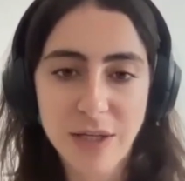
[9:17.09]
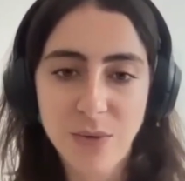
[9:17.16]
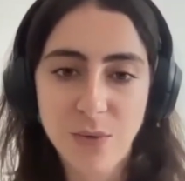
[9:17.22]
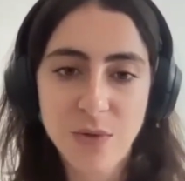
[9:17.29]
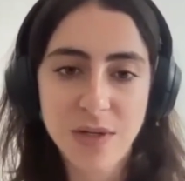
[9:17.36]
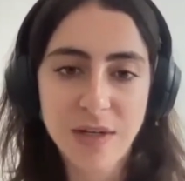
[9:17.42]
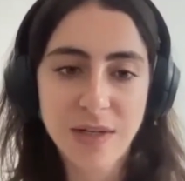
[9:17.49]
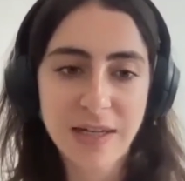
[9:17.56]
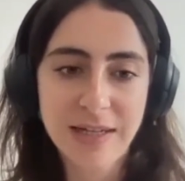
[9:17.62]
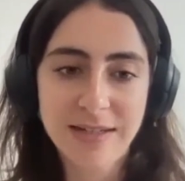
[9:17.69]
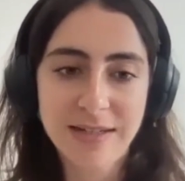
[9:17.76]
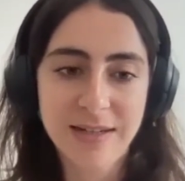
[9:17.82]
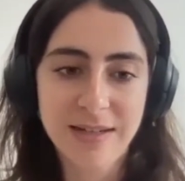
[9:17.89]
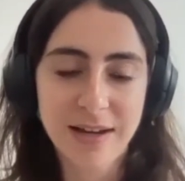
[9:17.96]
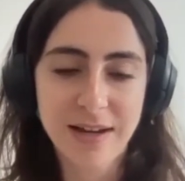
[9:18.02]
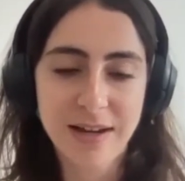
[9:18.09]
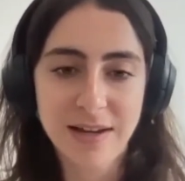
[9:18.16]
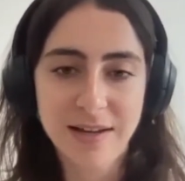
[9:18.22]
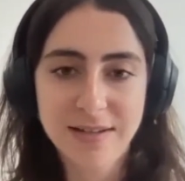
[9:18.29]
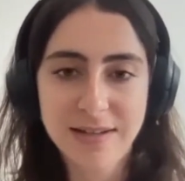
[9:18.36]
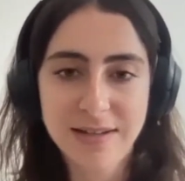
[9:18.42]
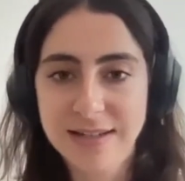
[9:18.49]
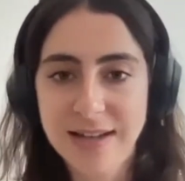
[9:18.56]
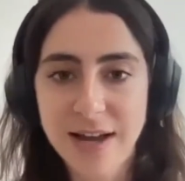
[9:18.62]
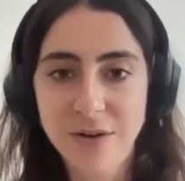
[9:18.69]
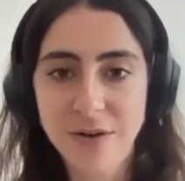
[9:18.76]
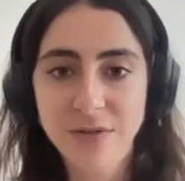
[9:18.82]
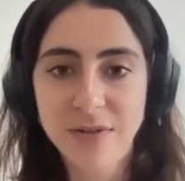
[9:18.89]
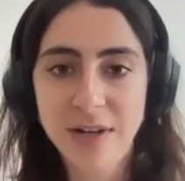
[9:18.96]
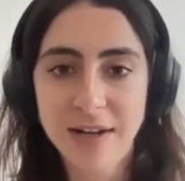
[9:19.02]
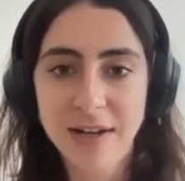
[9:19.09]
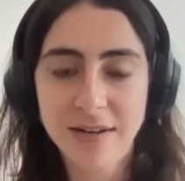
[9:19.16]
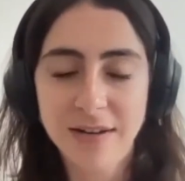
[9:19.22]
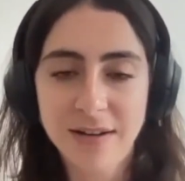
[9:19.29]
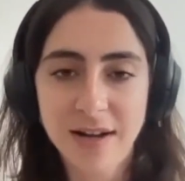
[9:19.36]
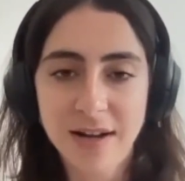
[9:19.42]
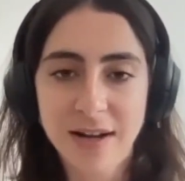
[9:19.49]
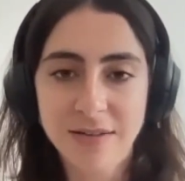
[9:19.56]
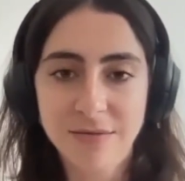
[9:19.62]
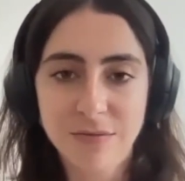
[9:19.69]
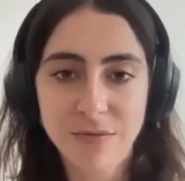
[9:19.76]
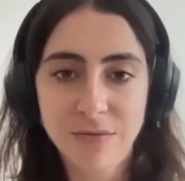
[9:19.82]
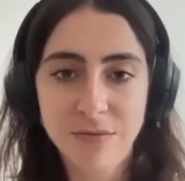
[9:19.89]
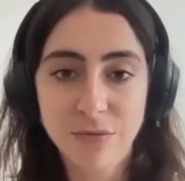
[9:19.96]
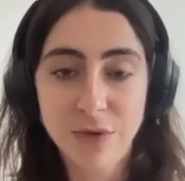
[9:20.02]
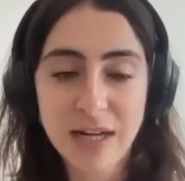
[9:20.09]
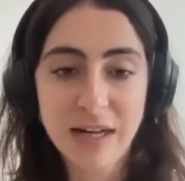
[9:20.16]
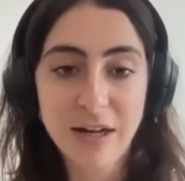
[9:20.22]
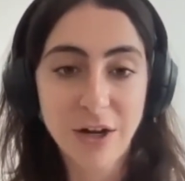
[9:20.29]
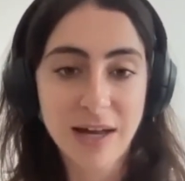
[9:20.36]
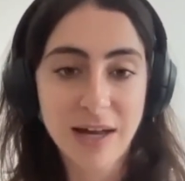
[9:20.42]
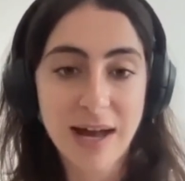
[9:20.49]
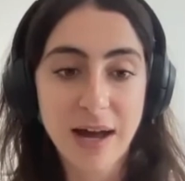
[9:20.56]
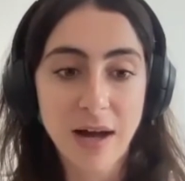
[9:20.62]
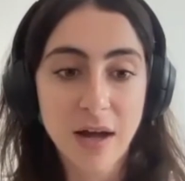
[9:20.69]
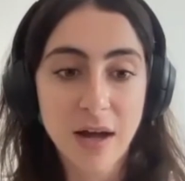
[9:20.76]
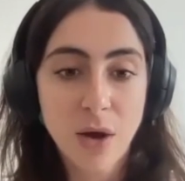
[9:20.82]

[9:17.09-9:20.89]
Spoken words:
you also need to sit down and really look at